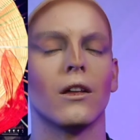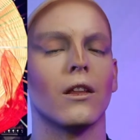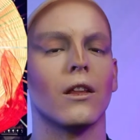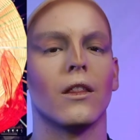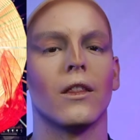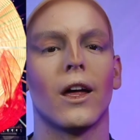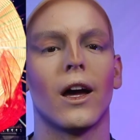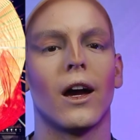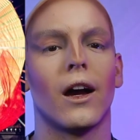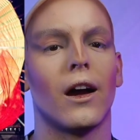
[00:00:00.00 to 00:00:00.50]

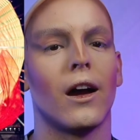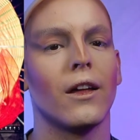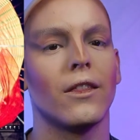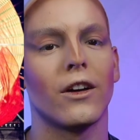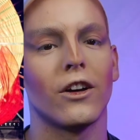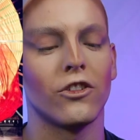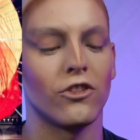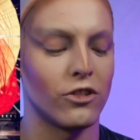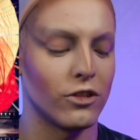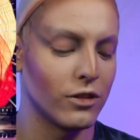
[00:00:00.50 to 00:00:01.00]
than that, I
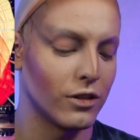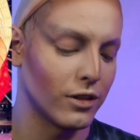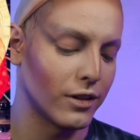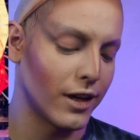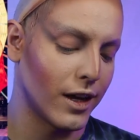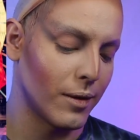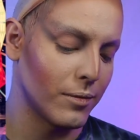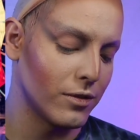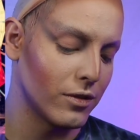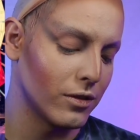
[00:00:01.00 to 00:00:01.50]
thought she looked
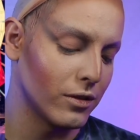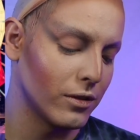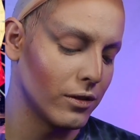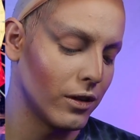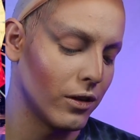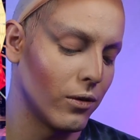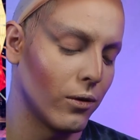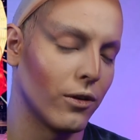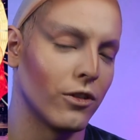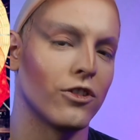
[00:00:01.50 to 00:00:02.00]
absolutely
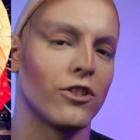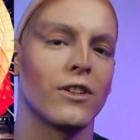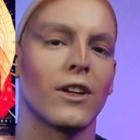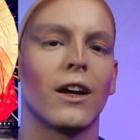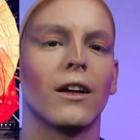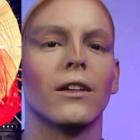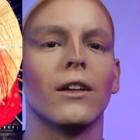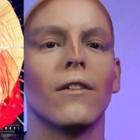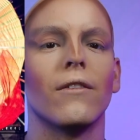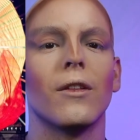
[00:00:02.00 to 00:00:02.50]
gorgeous. I
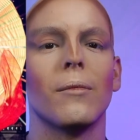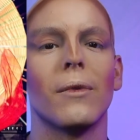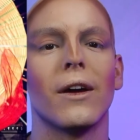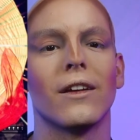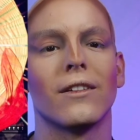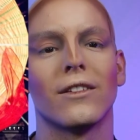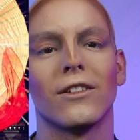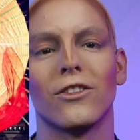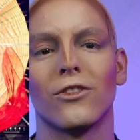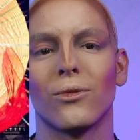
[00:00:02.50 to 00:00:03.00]
love the
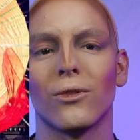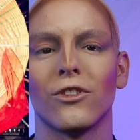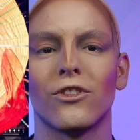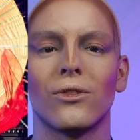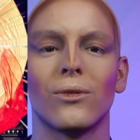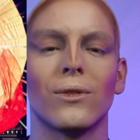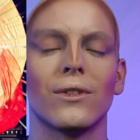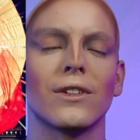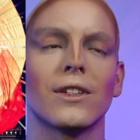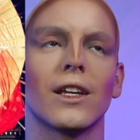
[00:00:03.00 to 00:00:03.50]
message where
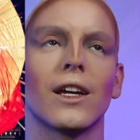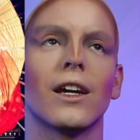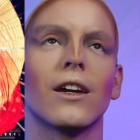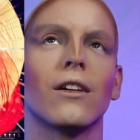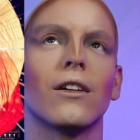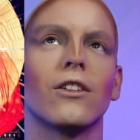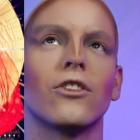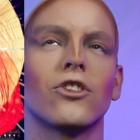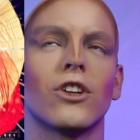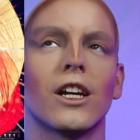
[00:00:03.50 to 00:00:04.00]
she was
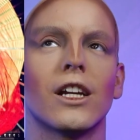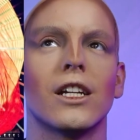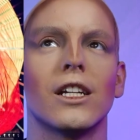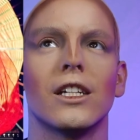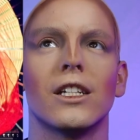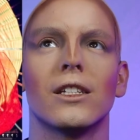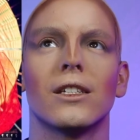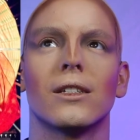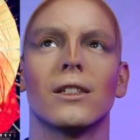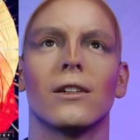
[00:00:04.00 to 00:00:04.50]
like
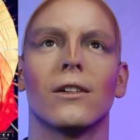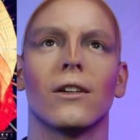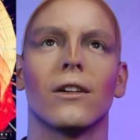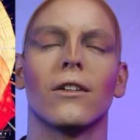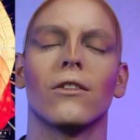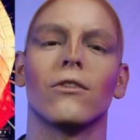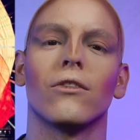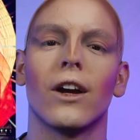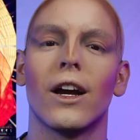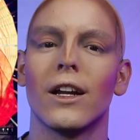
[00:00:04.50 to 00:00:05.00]
Chinese, or
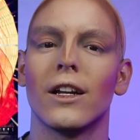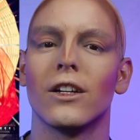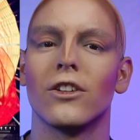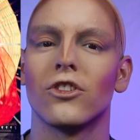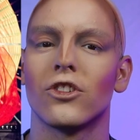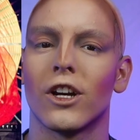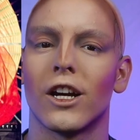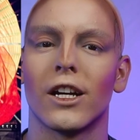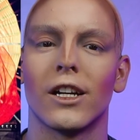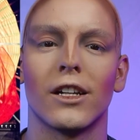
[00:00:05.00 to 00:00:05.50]
red in
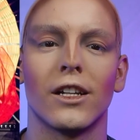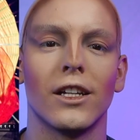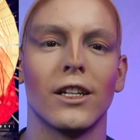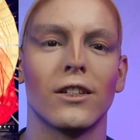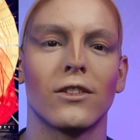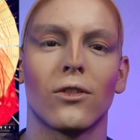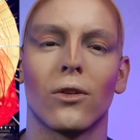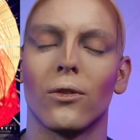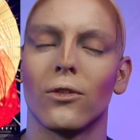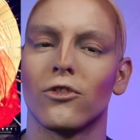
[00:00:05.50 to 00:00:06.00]

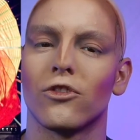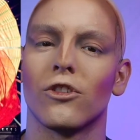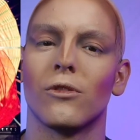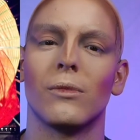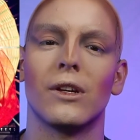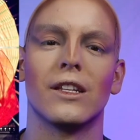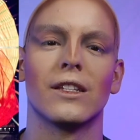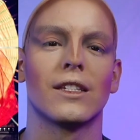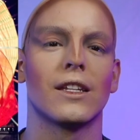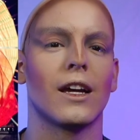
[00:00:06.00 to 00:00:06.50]
Chinese culture
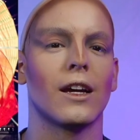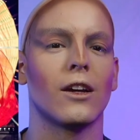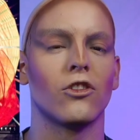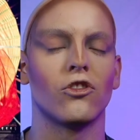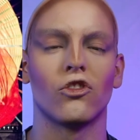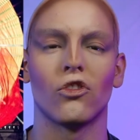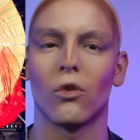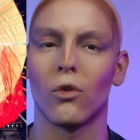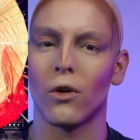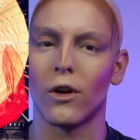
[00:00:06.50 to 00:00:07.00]
means like
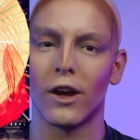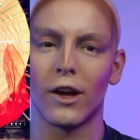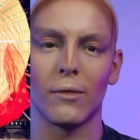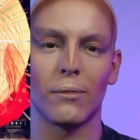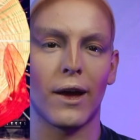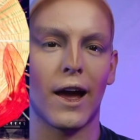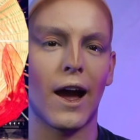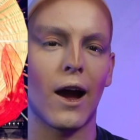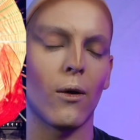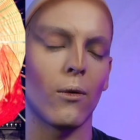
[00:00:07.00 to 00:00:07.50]
joy,
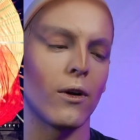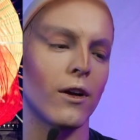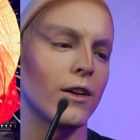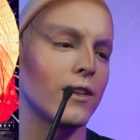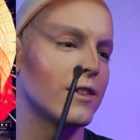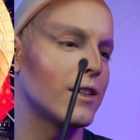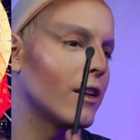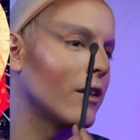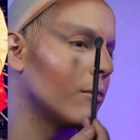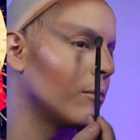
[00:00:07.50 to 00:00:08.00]
power,
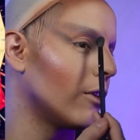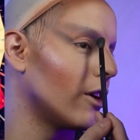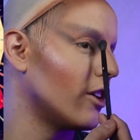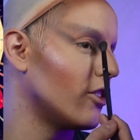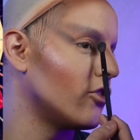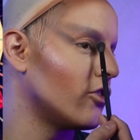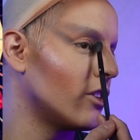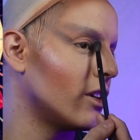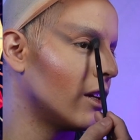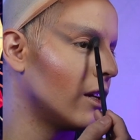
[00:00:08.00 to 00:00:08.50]

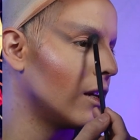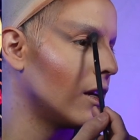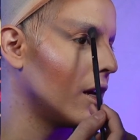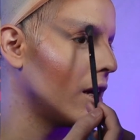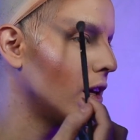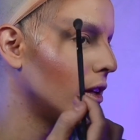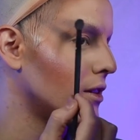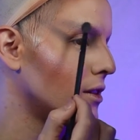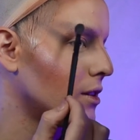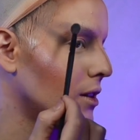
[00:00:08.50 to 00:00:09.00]
celebration.
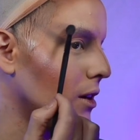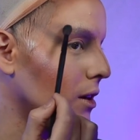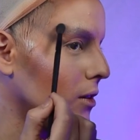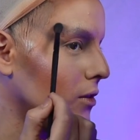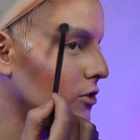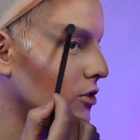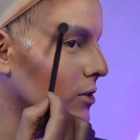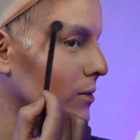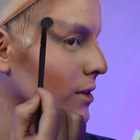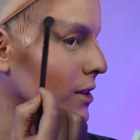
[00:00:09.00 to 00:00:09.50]
And so
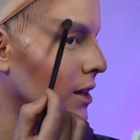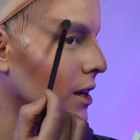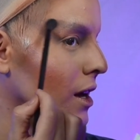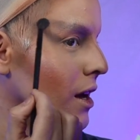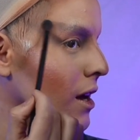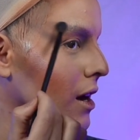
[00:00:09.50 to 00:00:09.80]
she was